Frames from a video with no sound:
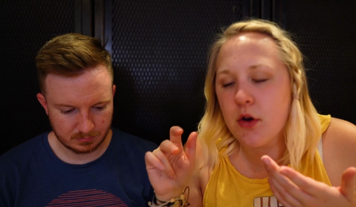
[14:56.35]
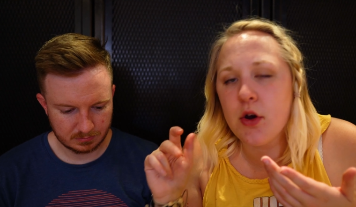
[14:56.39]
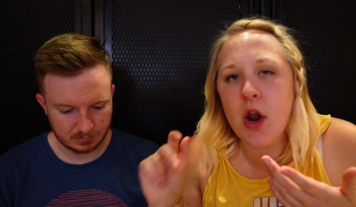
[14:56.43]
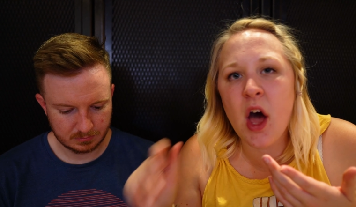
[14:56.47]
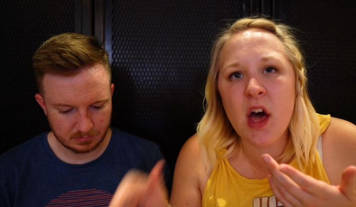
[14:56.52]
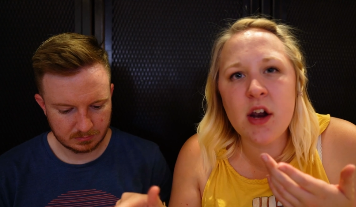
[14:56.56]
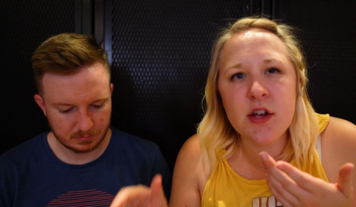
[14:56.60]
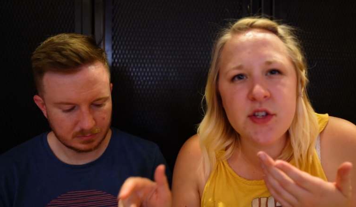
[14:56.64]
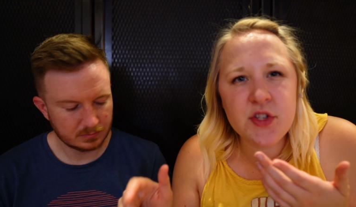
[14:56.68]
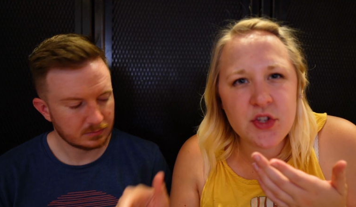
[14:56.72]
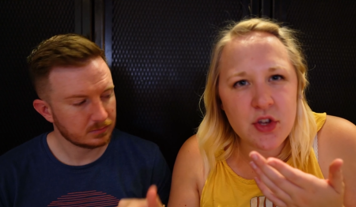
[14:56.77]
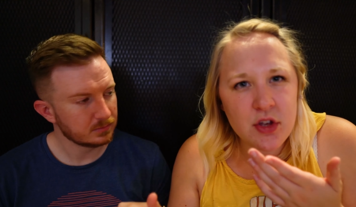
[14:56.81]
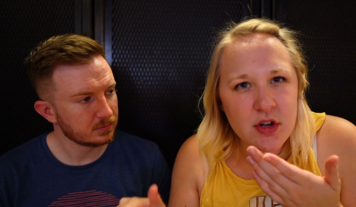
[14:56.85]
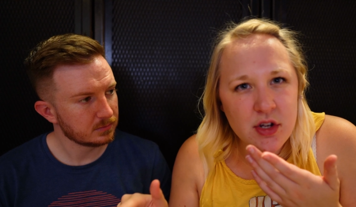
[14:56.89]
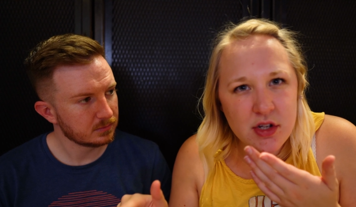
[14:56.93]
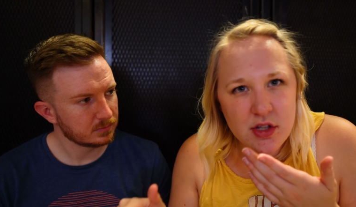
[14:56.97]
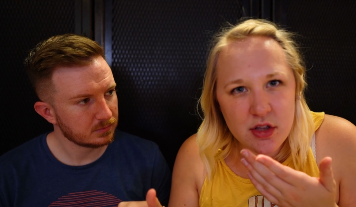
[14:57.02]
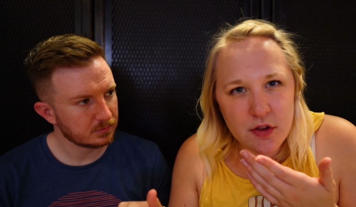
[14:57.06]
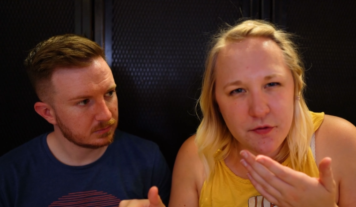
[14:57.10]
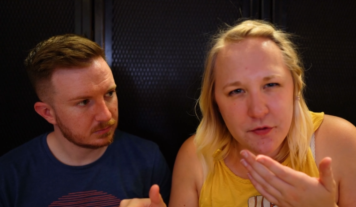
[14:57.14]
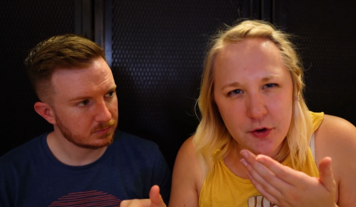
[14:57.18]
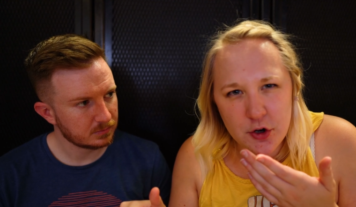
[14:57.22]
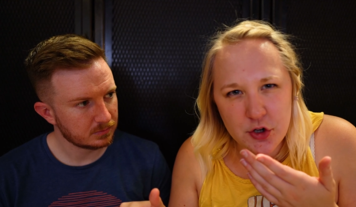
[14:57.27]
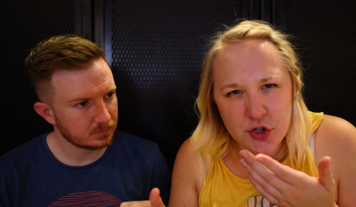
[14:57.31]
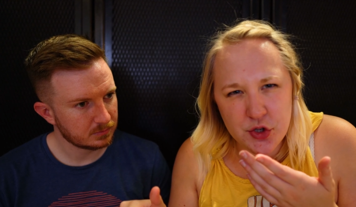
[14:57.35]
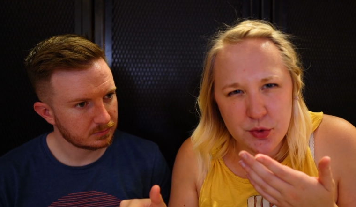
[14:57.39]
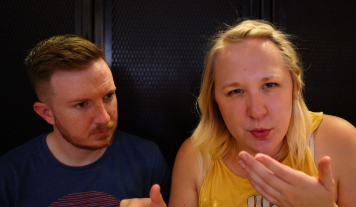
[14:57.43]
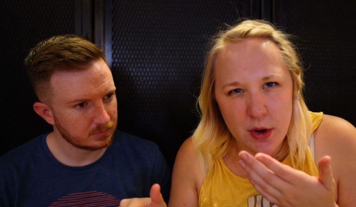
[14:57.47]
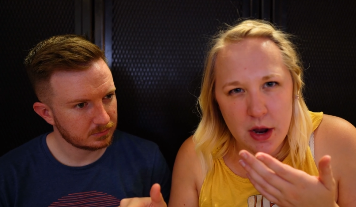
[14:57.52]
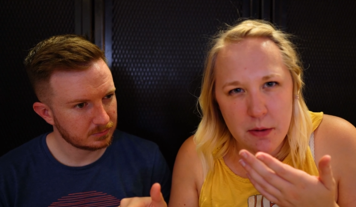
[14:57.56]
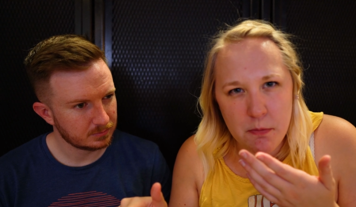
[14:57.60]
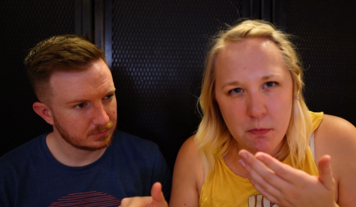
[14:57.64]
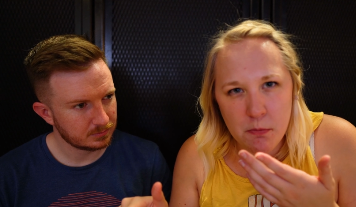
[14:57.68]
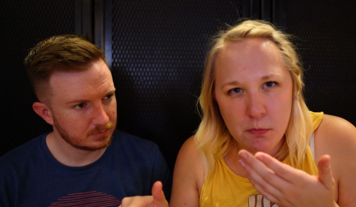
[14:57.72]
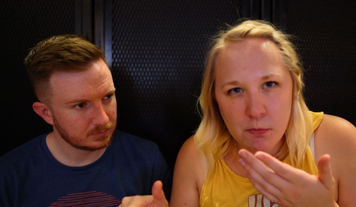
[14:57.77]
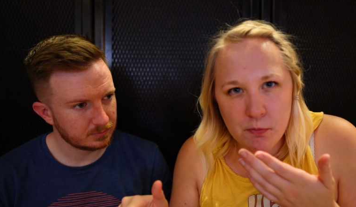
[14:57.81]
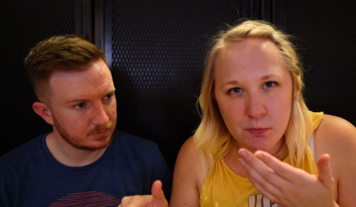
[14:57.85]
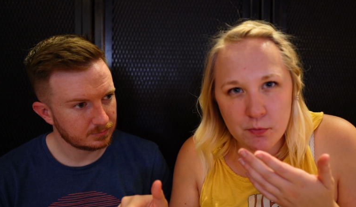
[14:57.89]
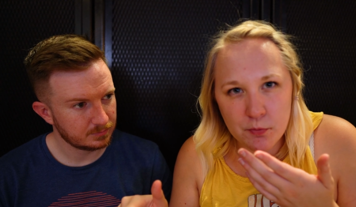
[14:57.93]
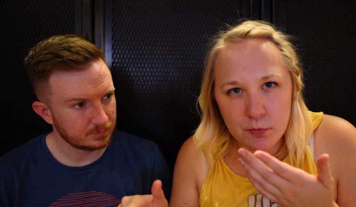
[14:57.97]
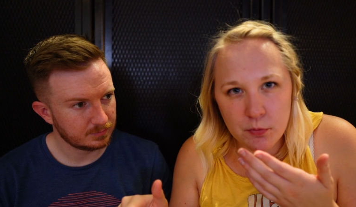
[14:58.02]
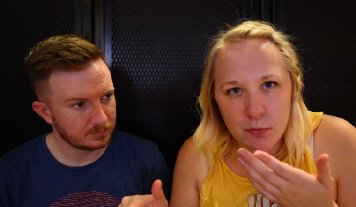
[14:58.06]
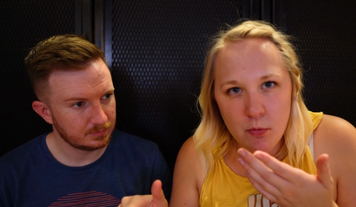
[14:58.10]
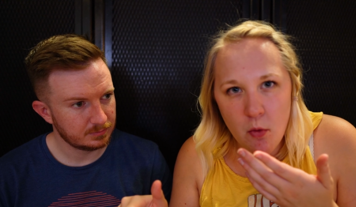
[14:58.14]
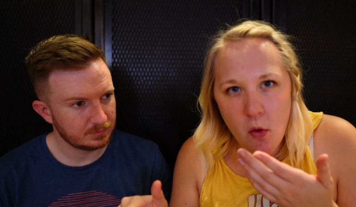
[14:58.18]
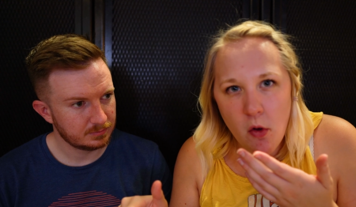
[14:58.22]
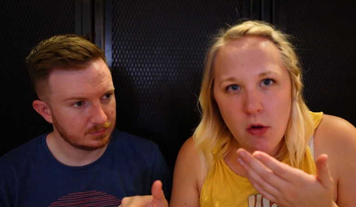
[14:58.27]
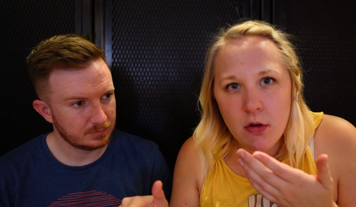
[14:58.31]
Speaker 1: Not as good as the first one,
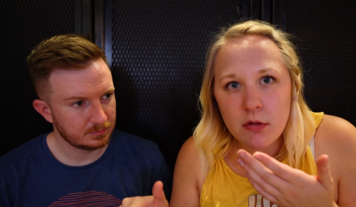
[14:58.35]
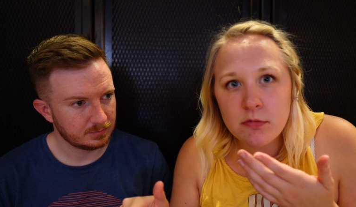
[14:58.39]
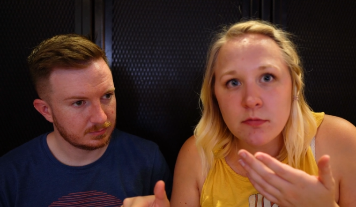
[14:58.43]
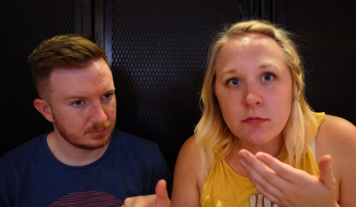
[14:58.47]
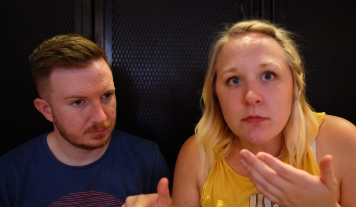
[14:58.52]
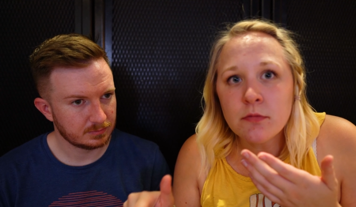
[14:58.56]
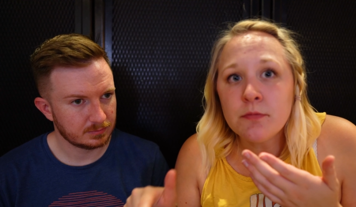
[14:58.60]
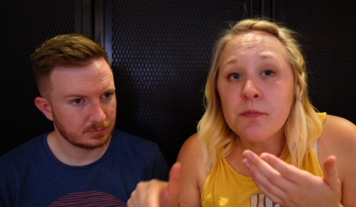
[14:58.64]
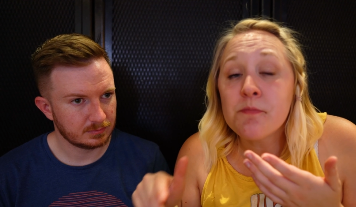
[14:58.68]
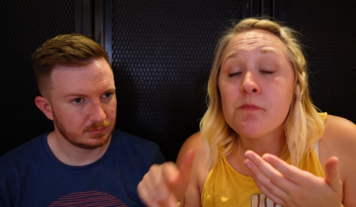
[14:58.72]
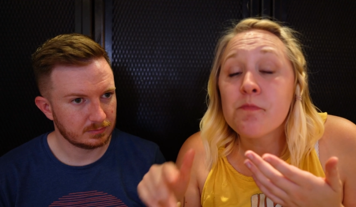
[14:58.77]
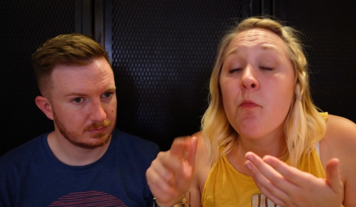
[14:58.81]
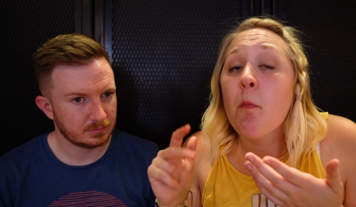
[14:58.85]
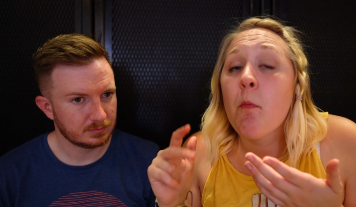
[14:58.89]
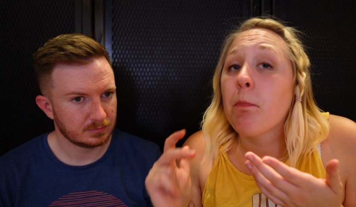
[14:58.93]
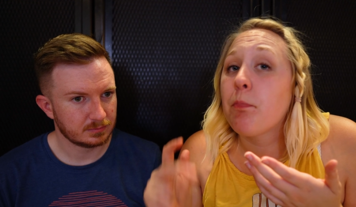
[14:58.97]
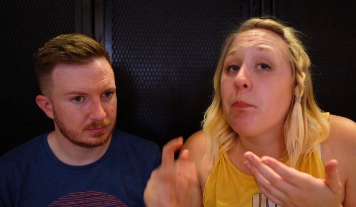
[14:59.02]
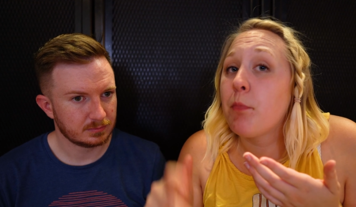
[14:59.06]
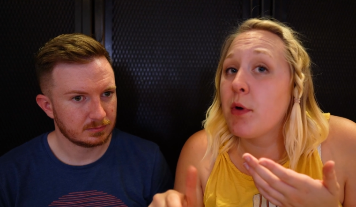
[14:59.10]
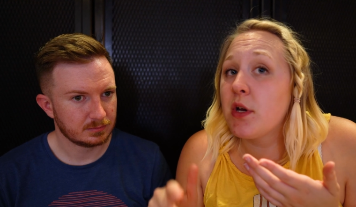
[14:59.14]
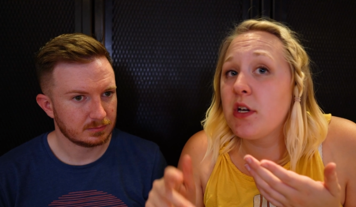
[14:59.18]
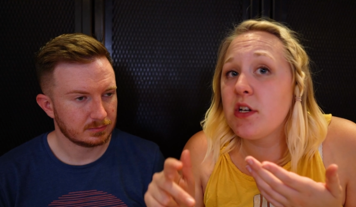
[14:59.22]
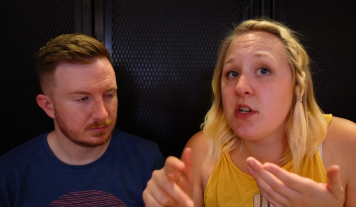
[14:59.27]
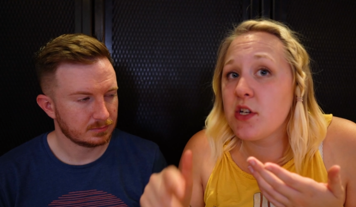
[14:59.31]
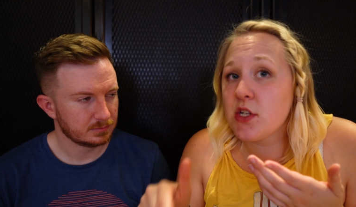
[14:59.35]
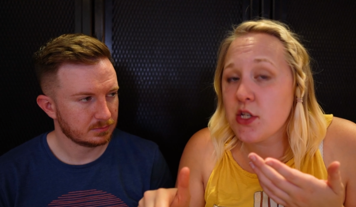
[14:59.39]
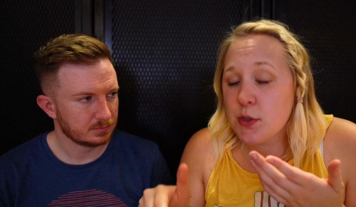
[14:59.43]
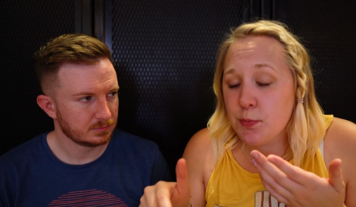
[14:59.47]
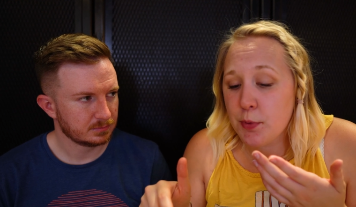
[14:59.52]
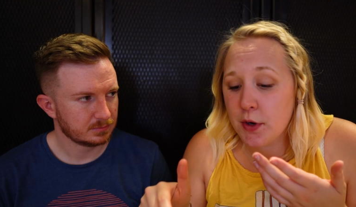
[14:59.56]
but it is